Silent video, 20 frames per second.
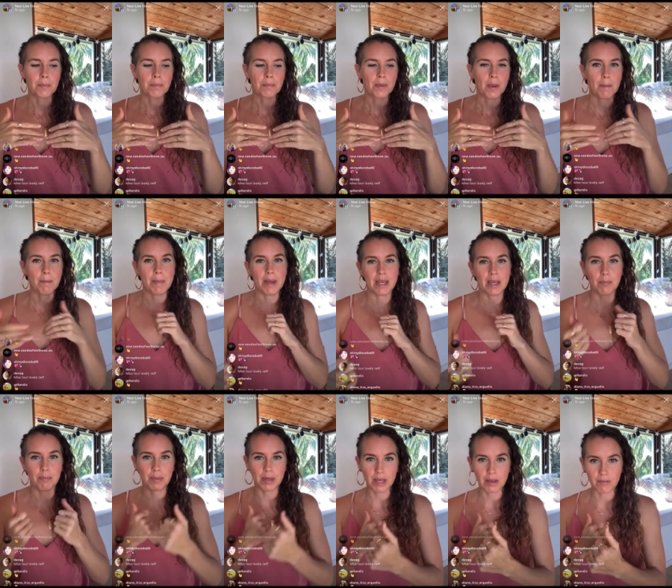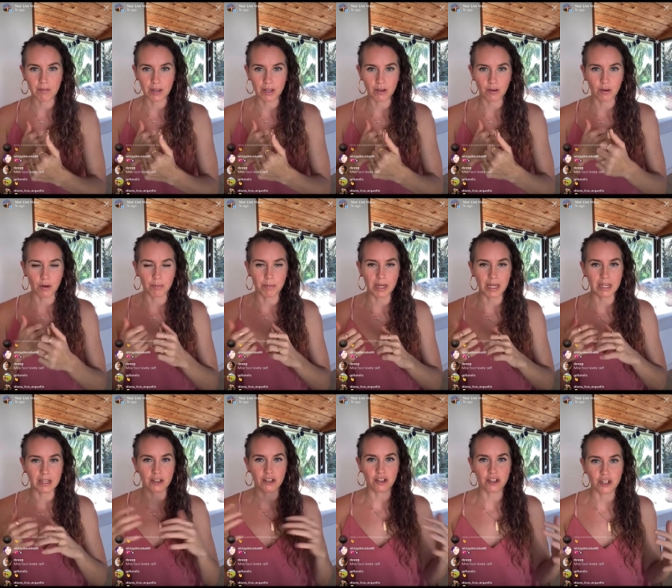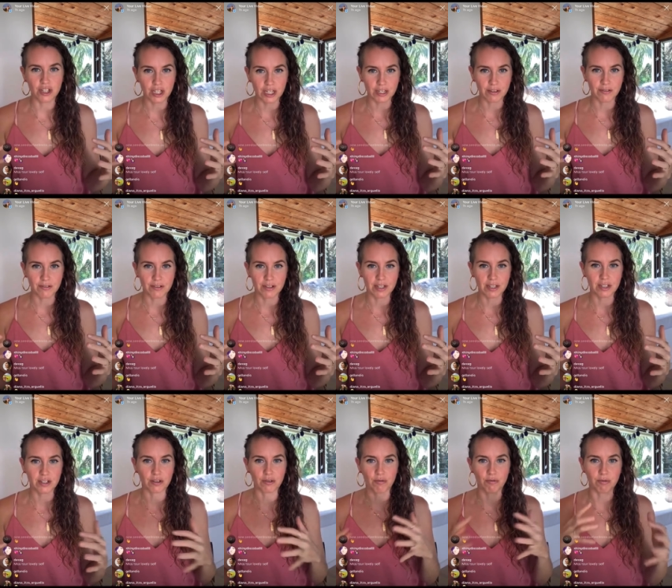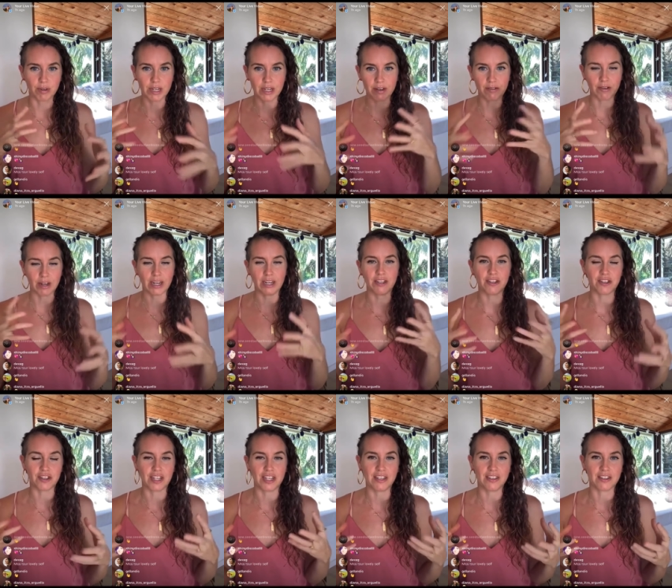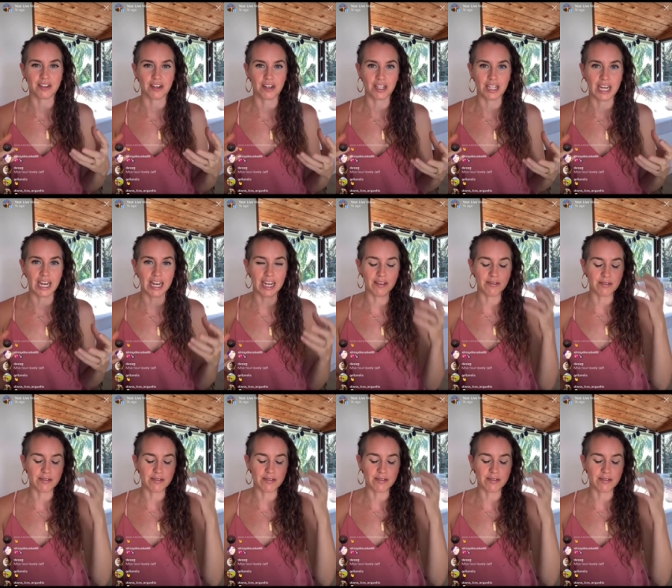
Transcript: make a pivot or make a shift, to rearrange things in our lives.